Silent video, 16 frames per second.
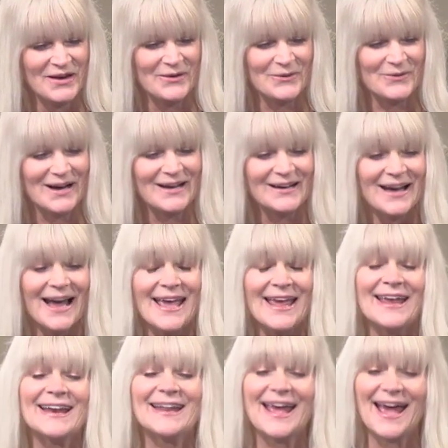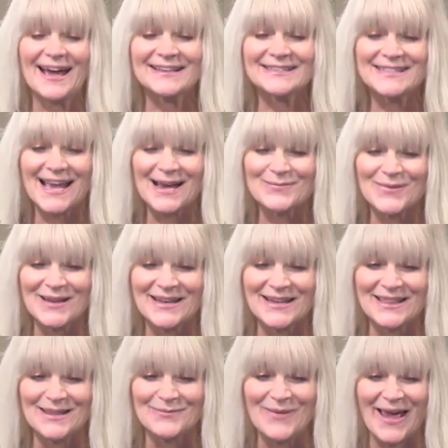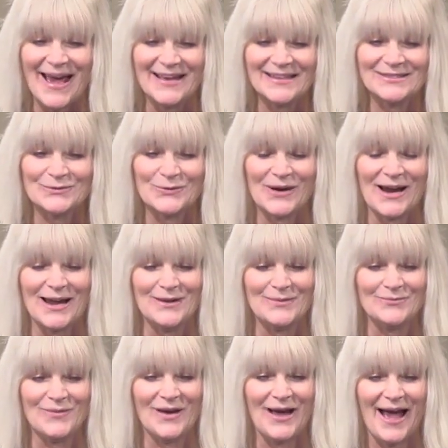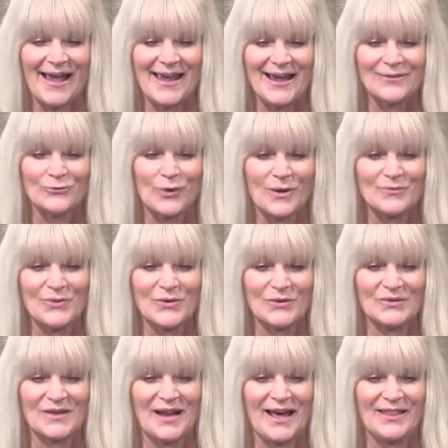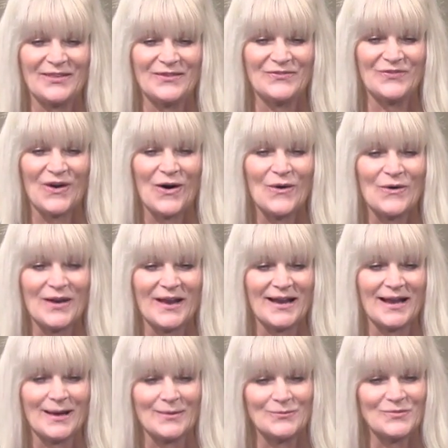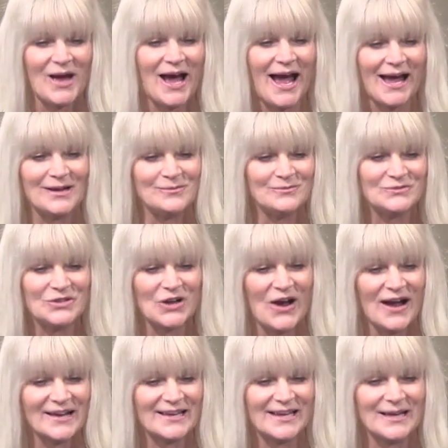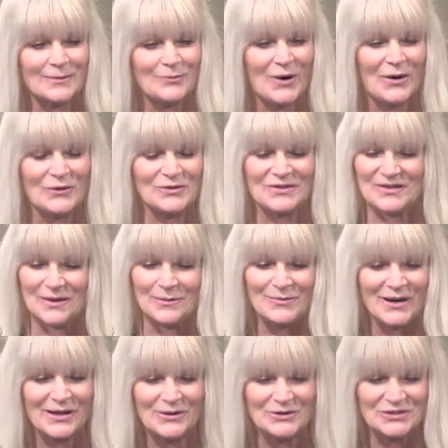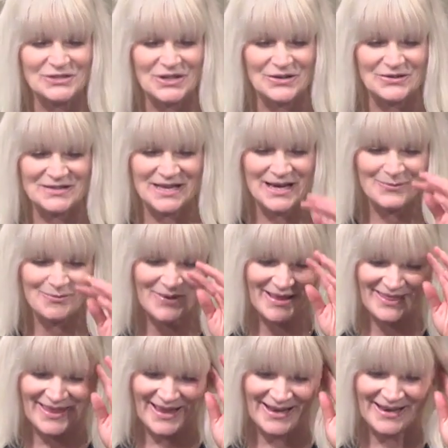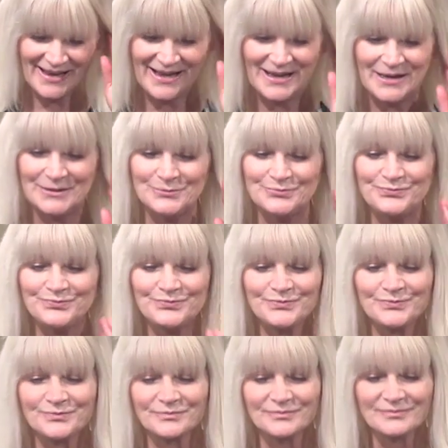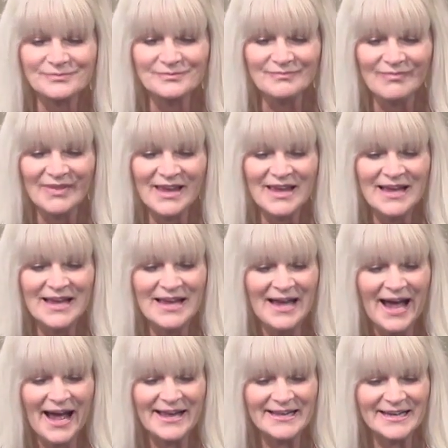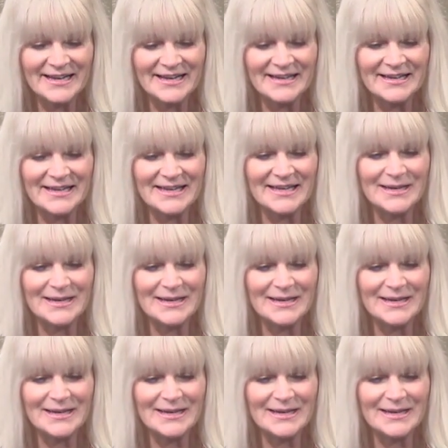um, well, it has happened in the past where I'm, I have one person on the phone and I'm, I'm talking about somebody who shows up and then, uh, I get an